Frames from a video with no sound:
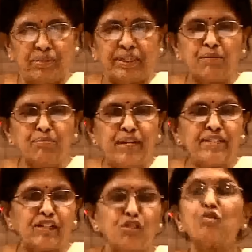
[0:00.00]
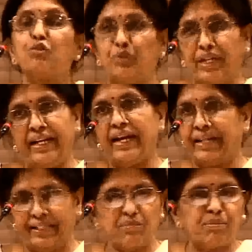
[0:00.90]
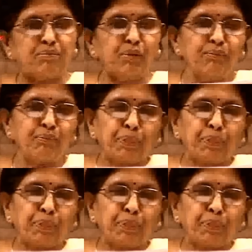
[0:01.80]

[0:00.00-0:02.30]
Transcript: companies also, Sony and other people.